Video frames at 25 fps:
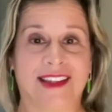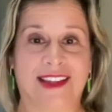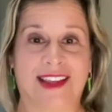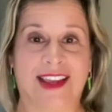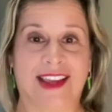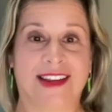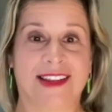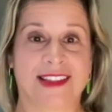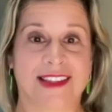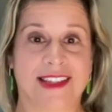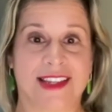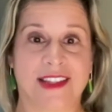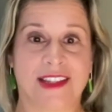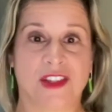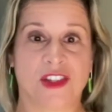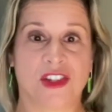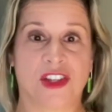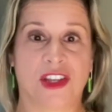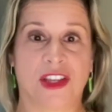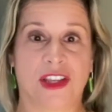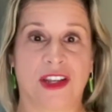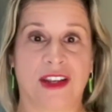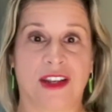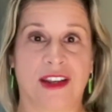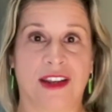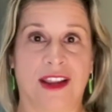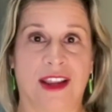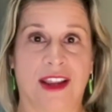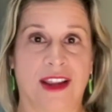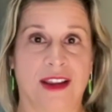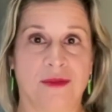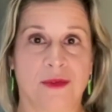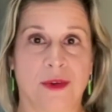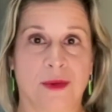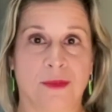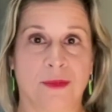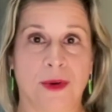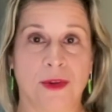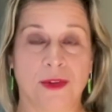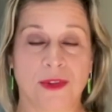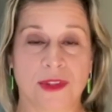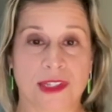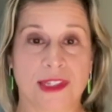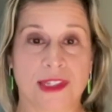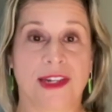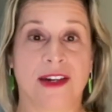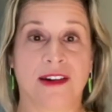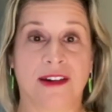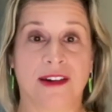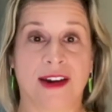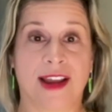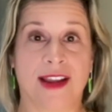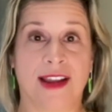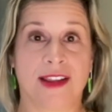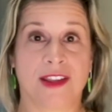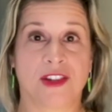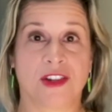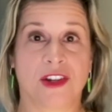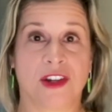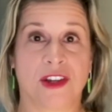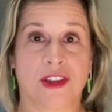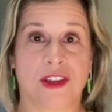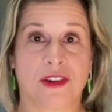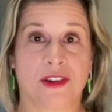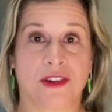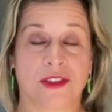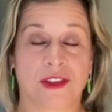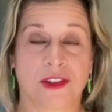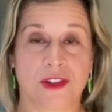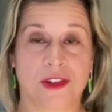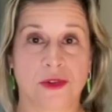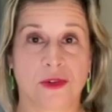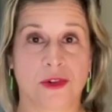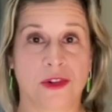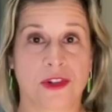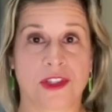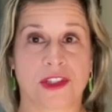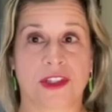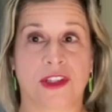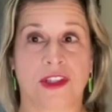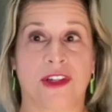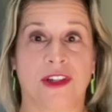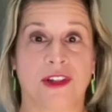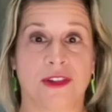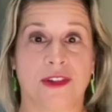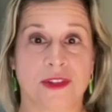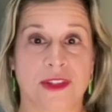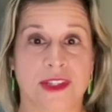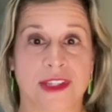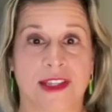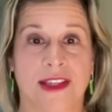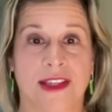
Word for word: at attention and we're both staring at each other and the door's closed.